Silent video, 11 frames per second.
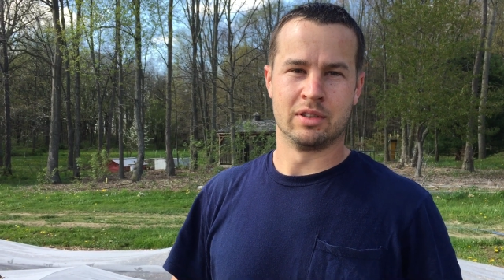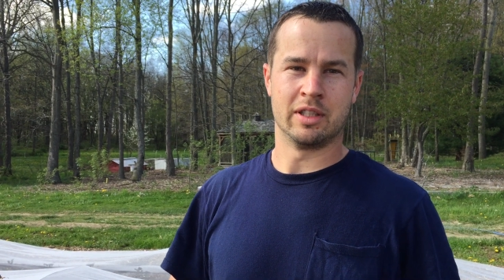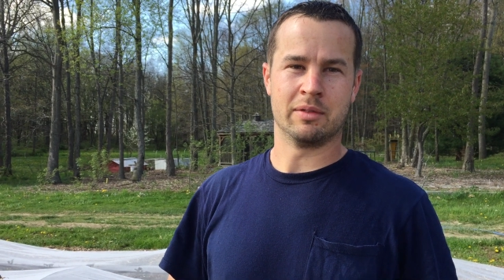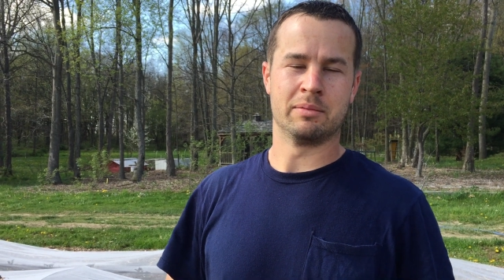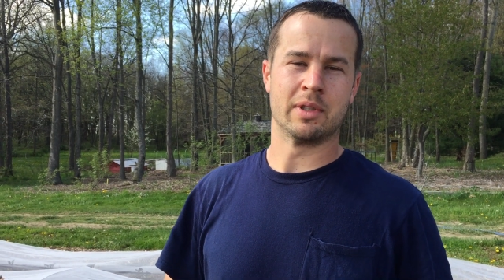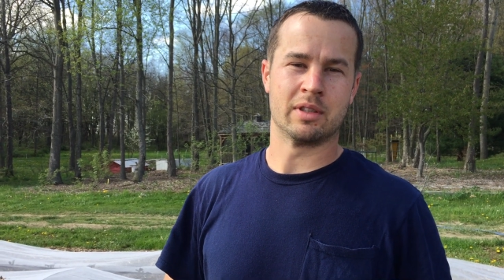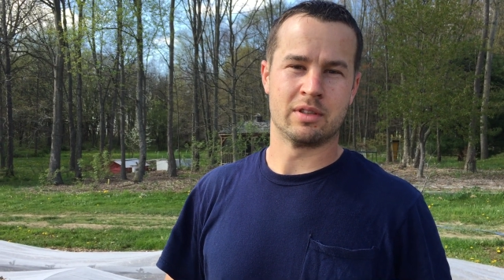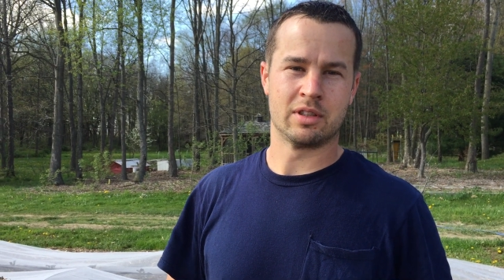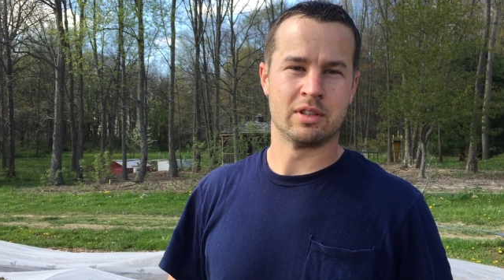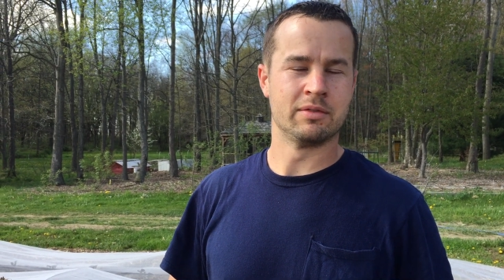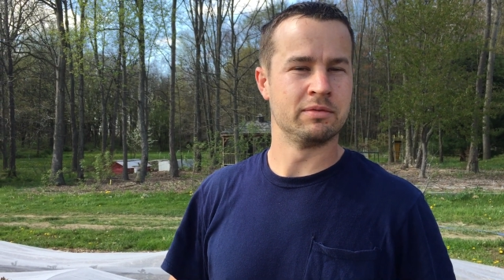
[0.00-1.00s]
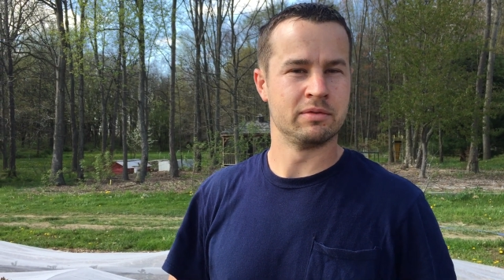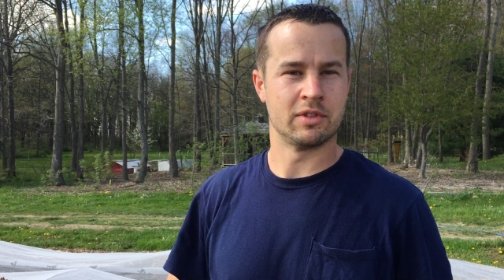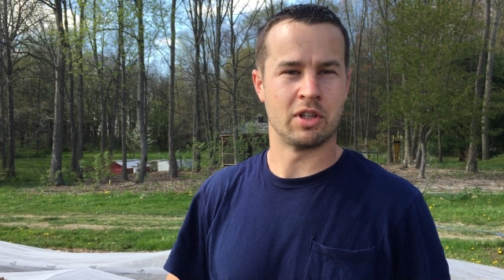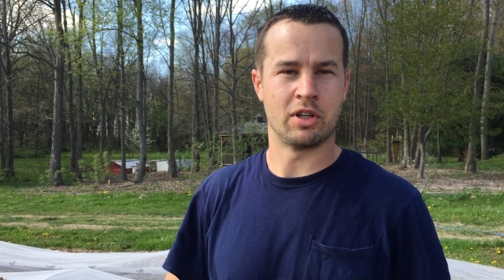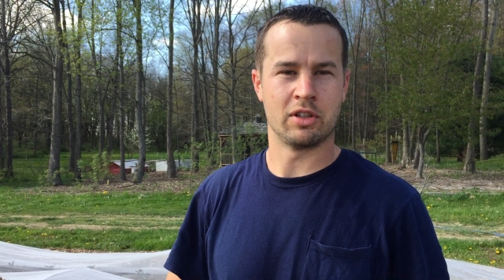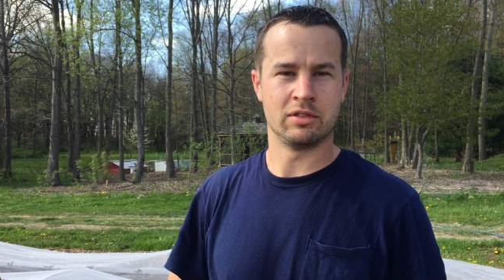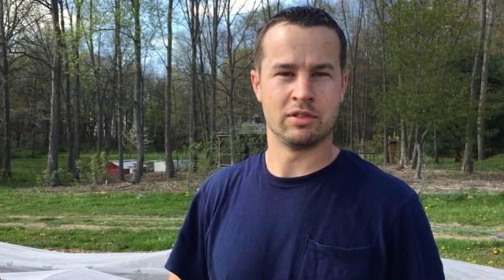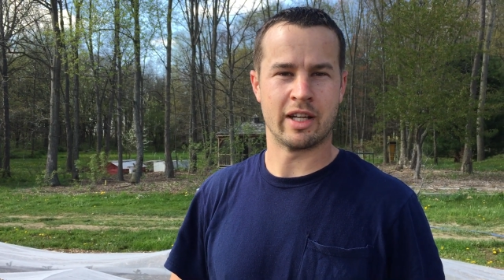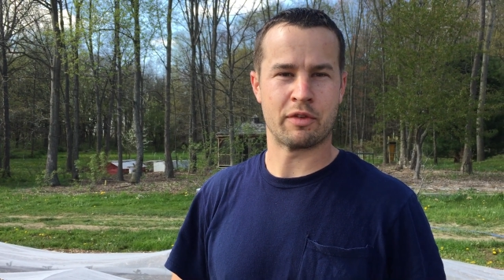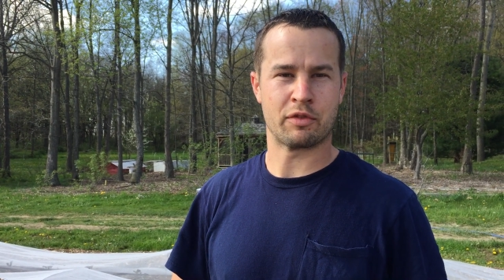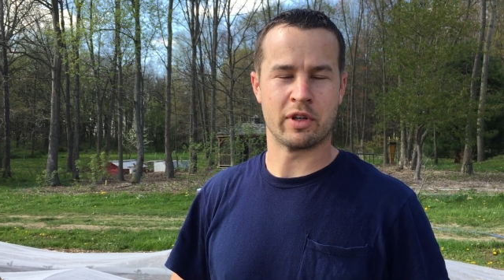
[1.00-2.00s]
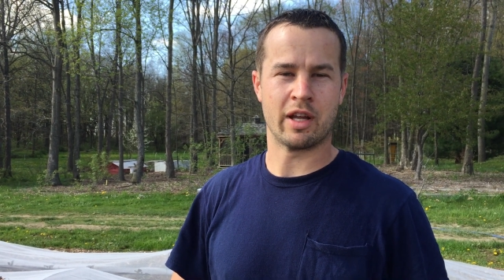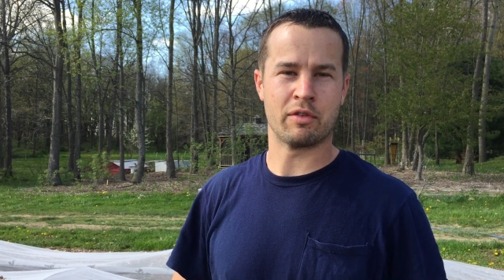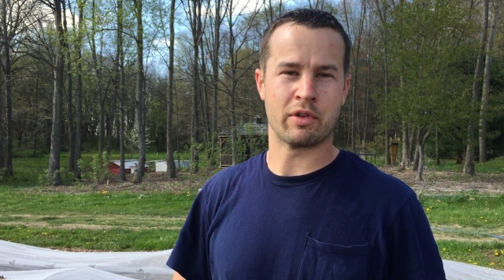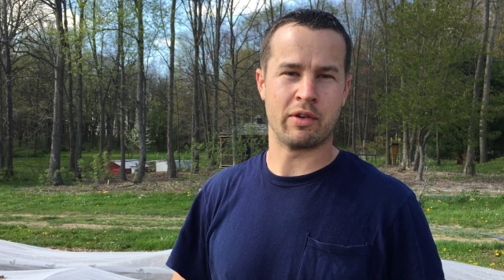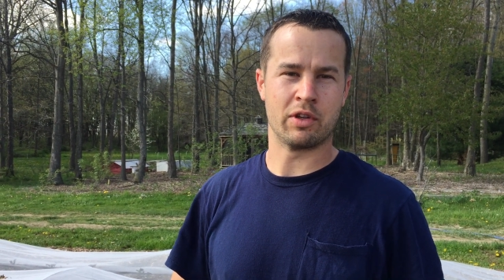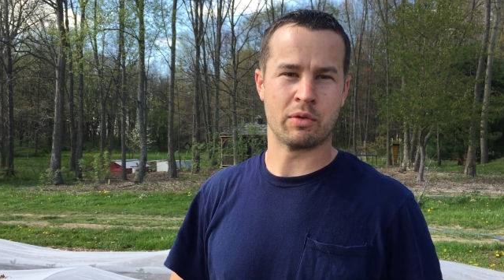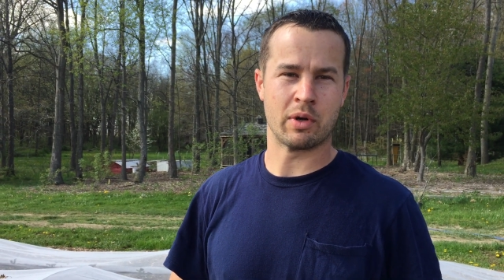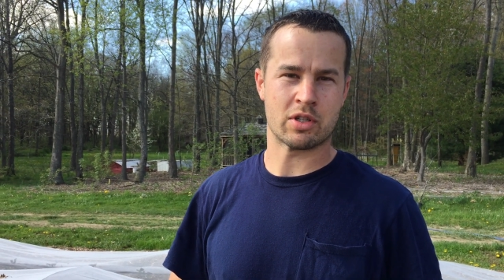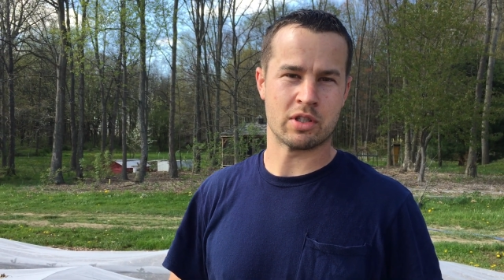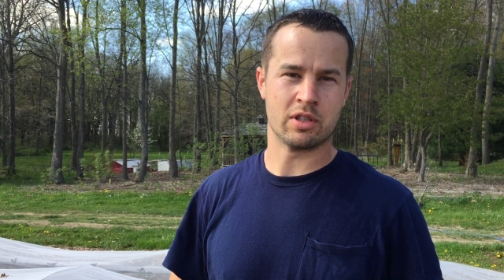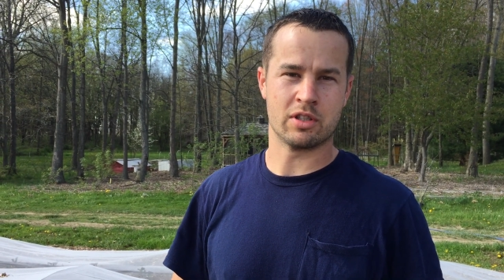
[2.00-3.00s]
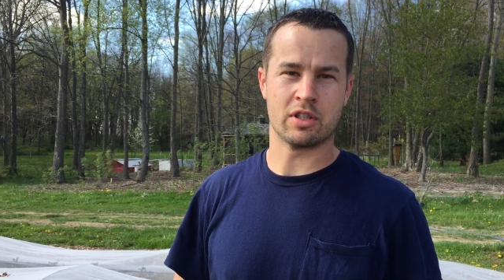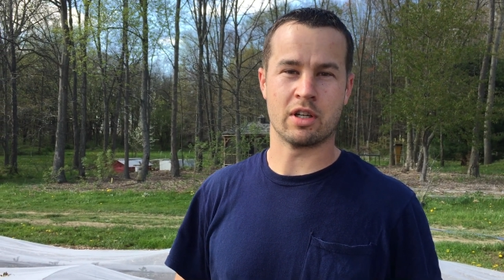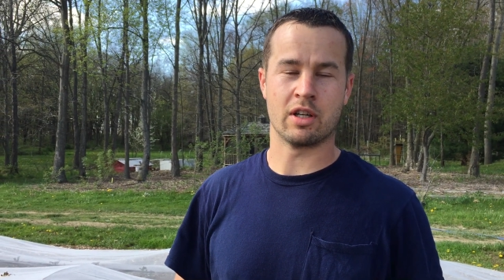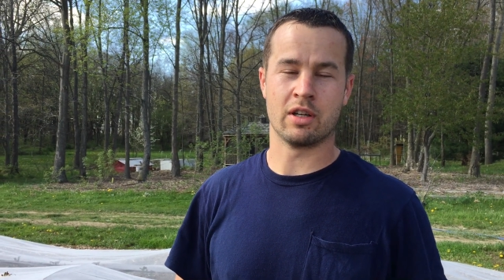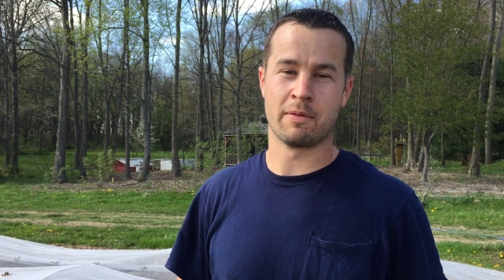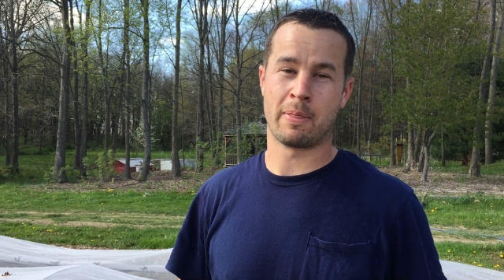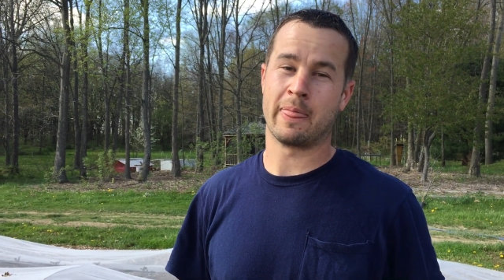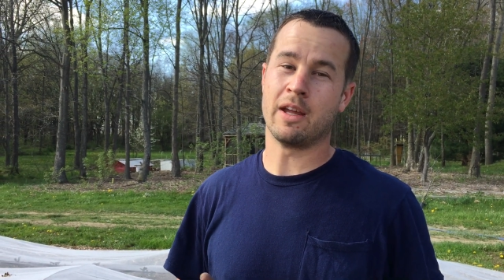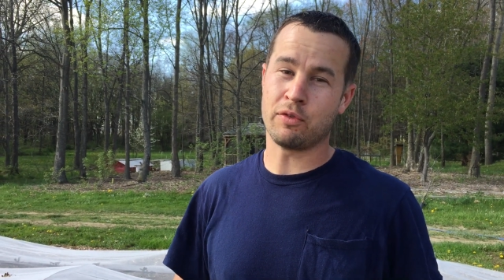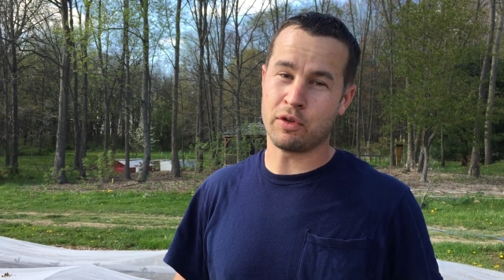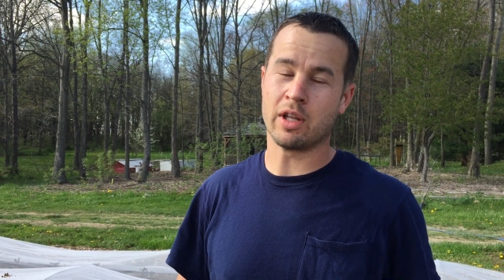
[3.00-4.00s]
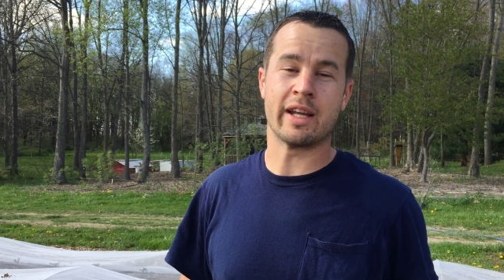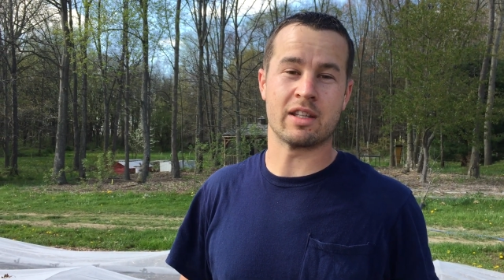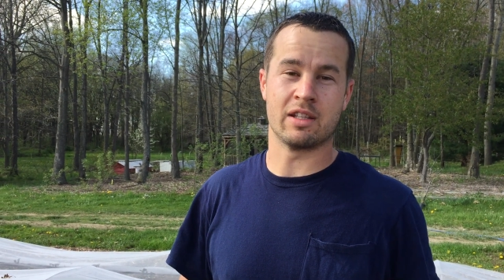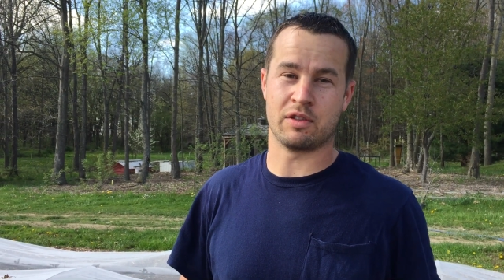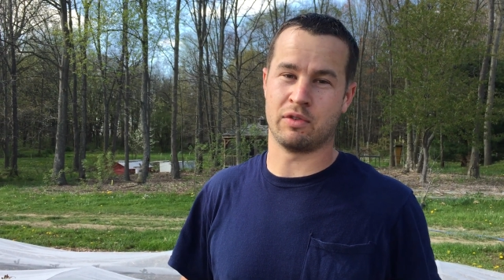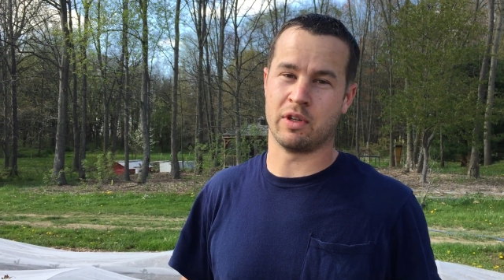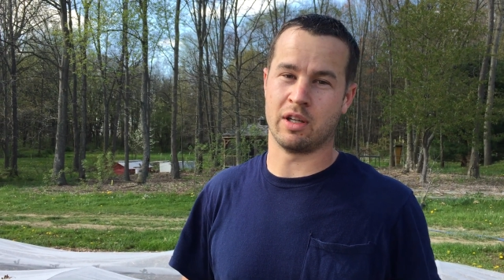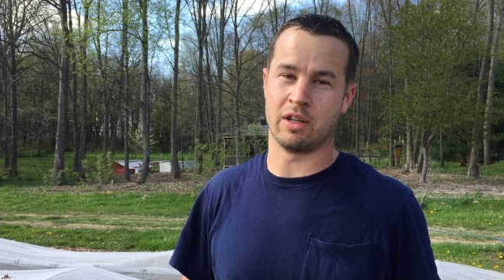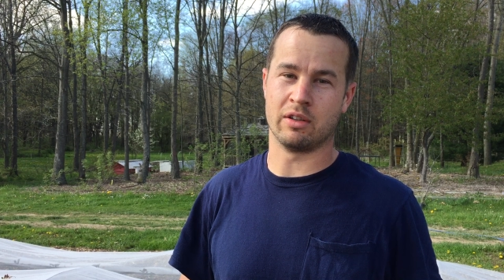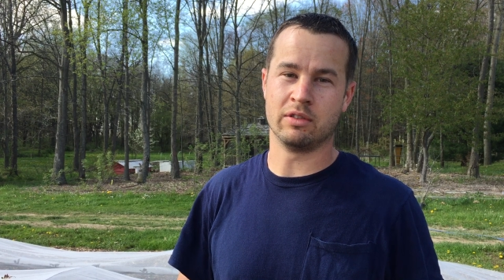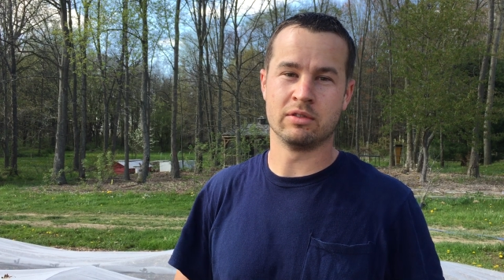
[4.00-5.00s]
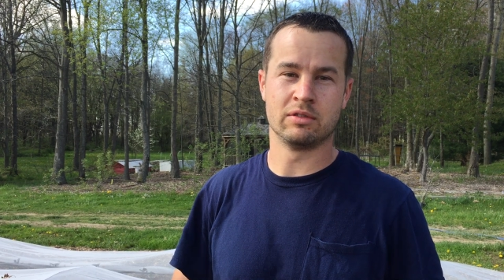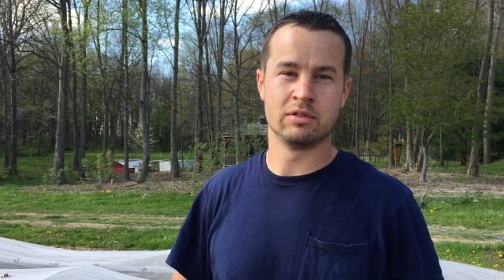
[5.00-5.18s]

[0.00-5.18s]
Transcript: yep, that's all I have for now. If you have any questions, or if you like this video,